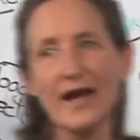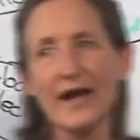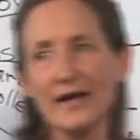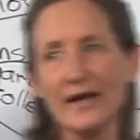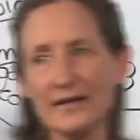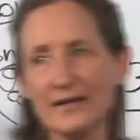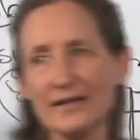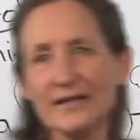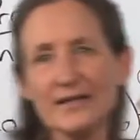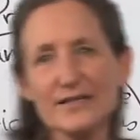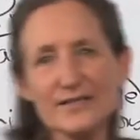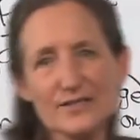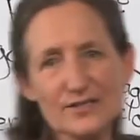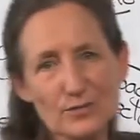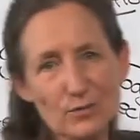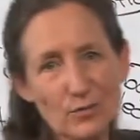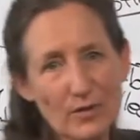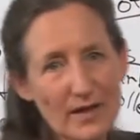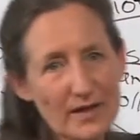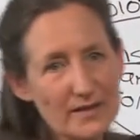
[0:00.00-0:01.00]
at
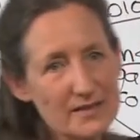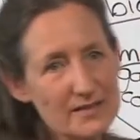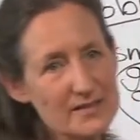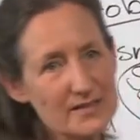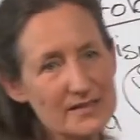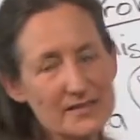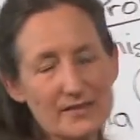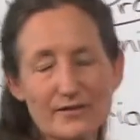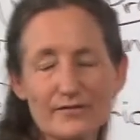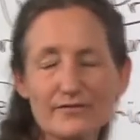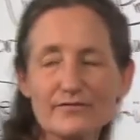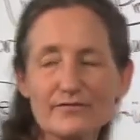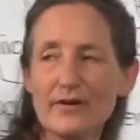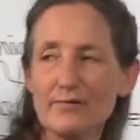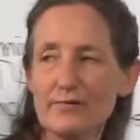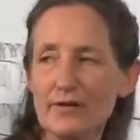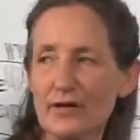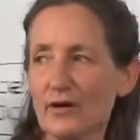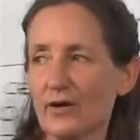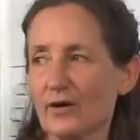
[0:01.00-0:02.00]
least once. On
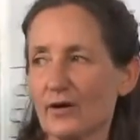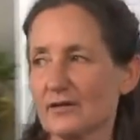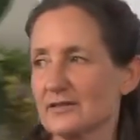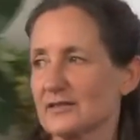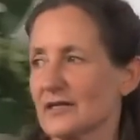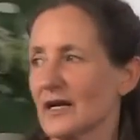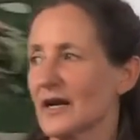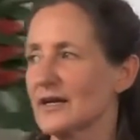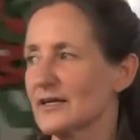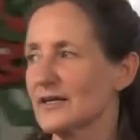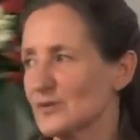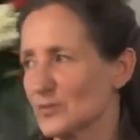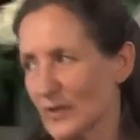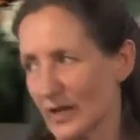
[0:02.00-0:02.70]
very hot days,